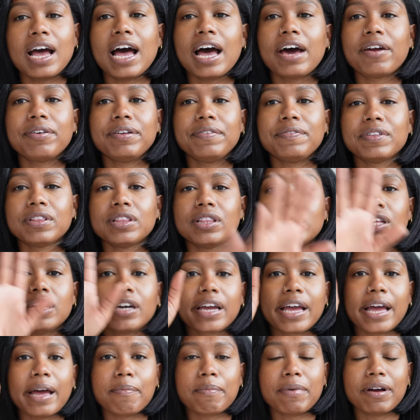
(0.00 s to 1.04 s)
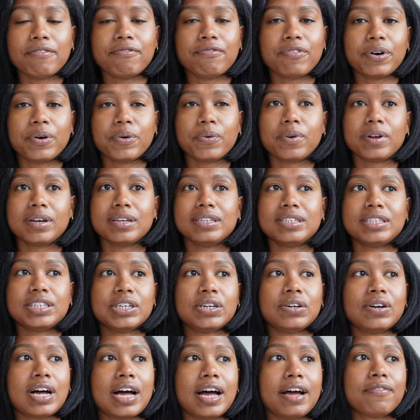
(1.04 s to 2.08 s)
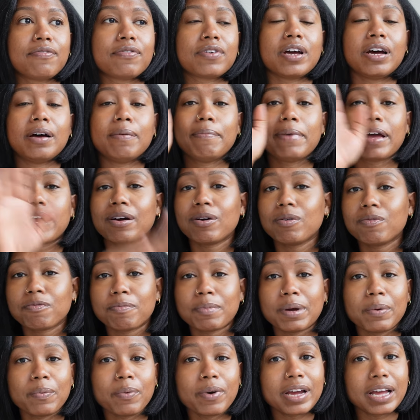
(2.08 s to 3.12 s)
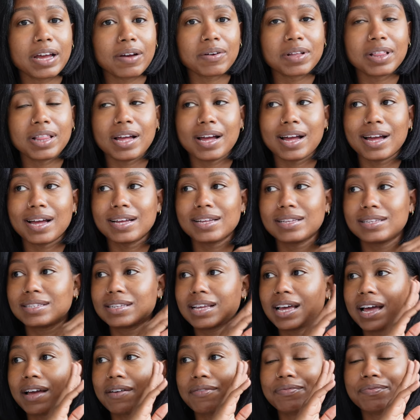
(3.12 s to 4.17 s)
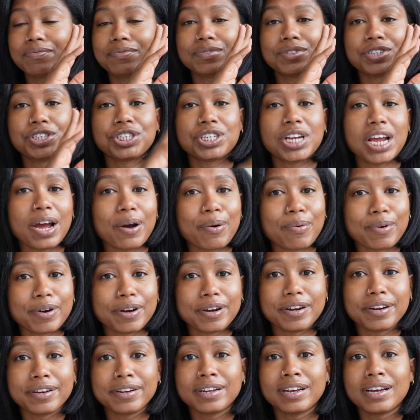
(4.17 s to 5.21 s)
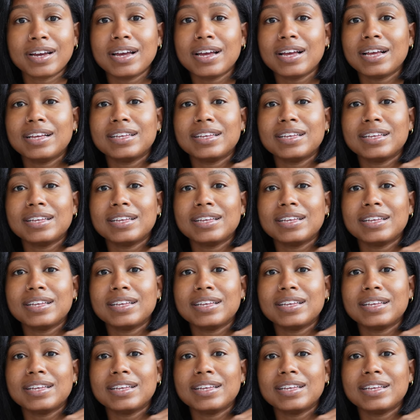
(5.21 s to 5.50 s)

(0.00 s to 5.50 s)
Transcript: I don't even look at my phone until I've come back home from my workout class, I've showered,